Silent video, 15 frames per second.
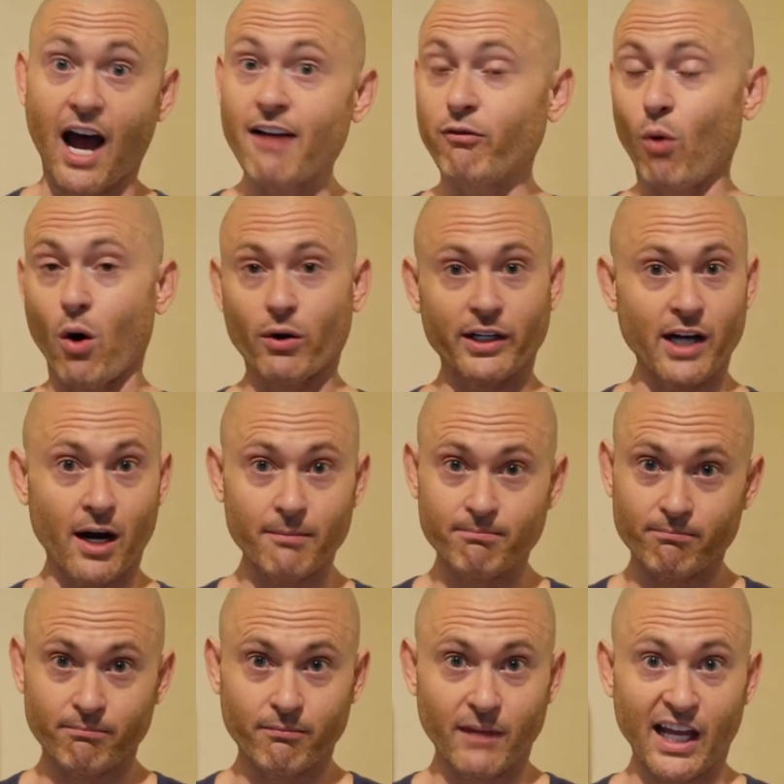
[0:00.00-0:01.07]
I've woken up
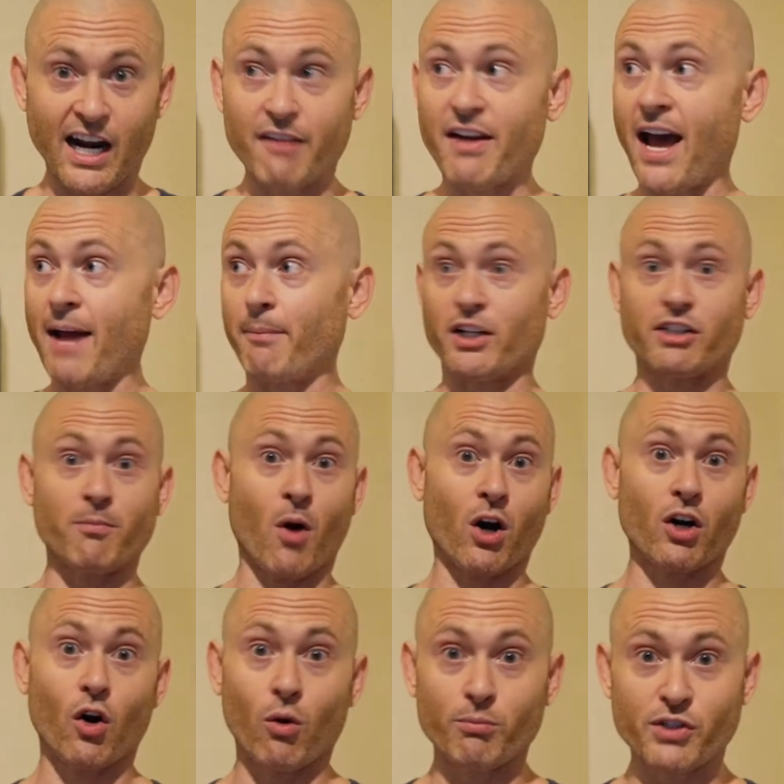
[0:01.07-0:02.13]
and I've had my
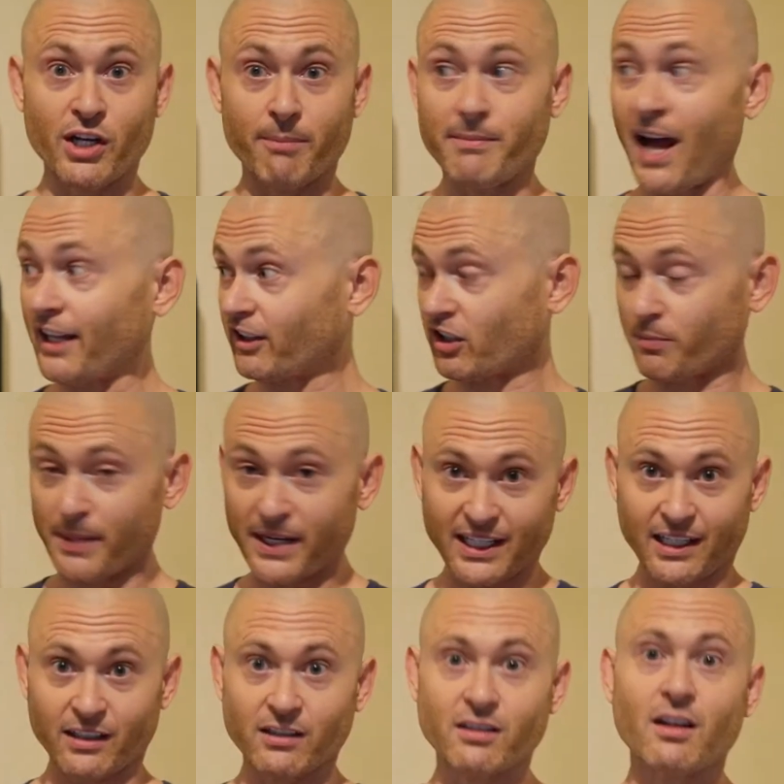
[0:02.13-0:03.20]
smart home gym, not the
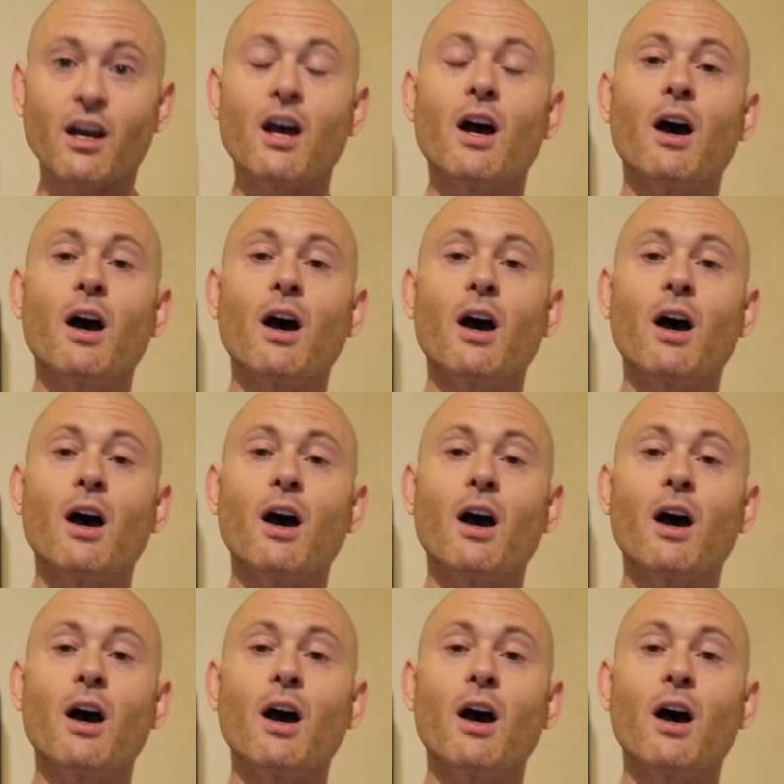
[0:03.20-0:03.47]
Speediance,